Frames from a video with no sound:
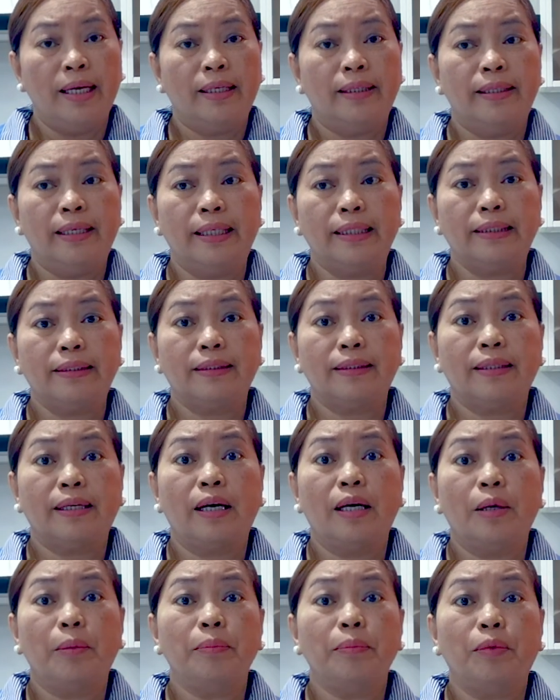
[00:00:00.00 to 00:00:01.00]
that
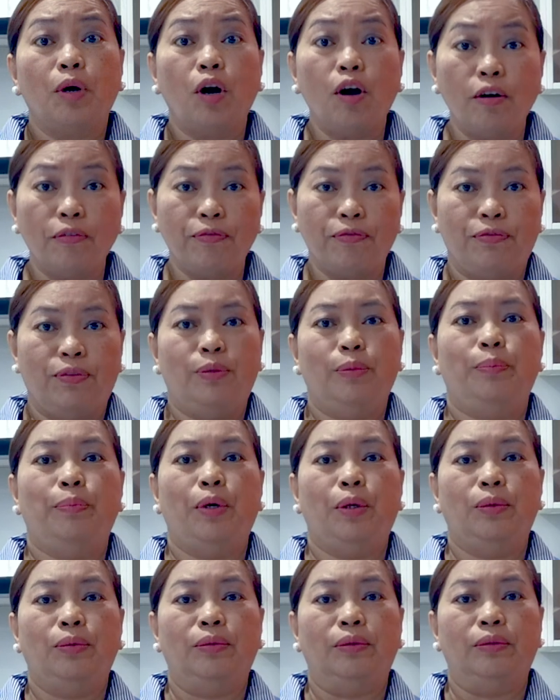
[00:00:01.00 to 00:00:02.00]
come off the
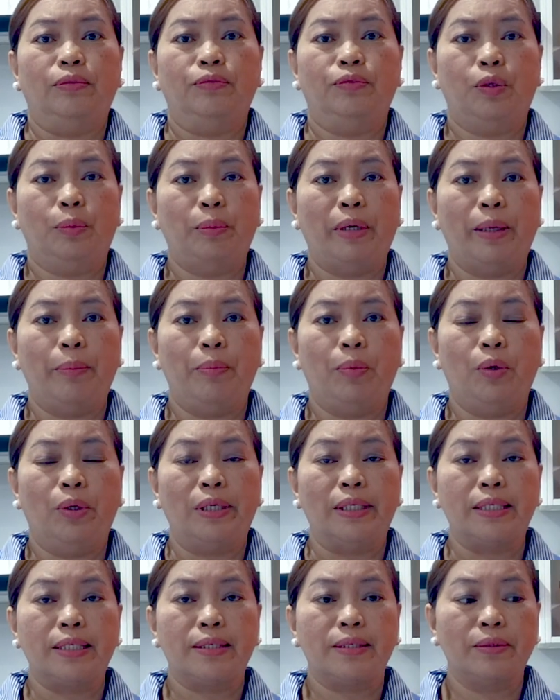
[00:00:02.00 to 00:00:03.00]
bone for my
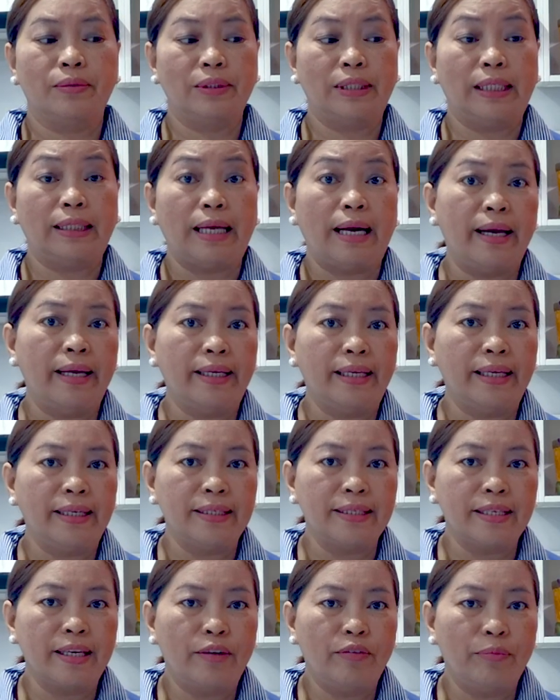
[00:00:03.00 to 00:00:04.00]
boys so that I can
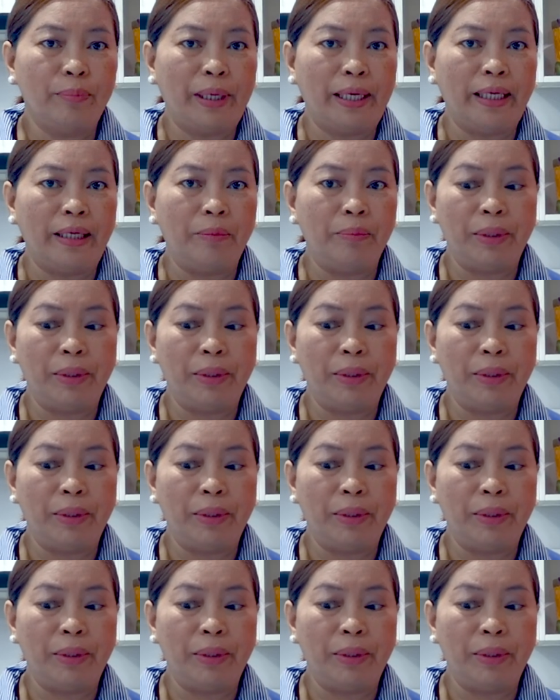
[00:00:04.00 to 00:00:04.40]
save money,